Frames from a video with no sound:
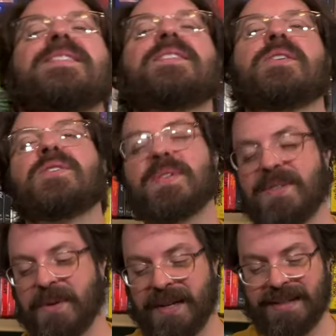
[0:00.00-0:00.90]
the grocery
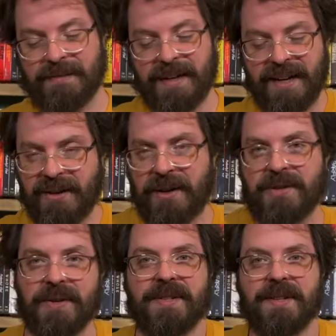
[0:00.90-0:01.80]
store next time I get
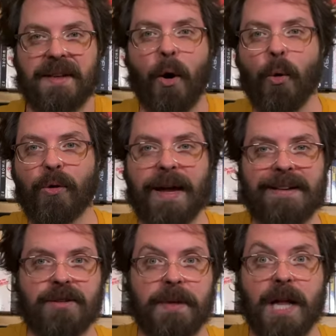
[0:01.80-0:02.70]
groceries, and the old
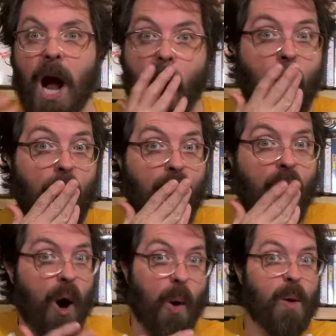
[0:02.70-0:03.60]
ladies will be like,
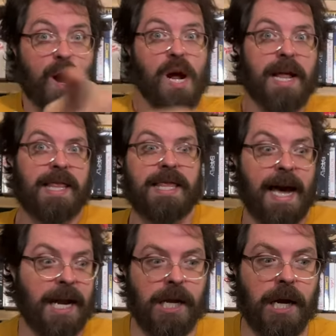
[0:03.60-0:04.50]
oh, look at
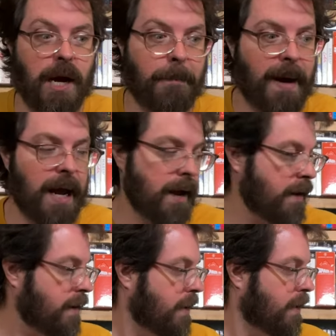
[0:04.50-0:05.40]
that young
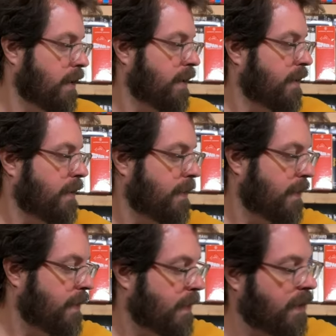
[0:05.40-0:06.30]
man.
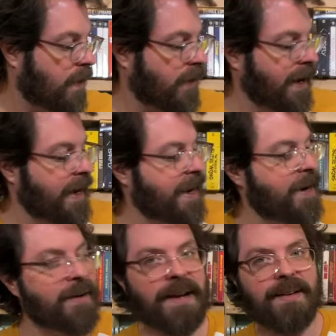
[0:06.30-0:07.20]
All right, and
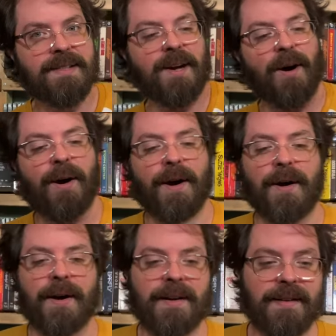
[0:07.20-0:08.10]
here is our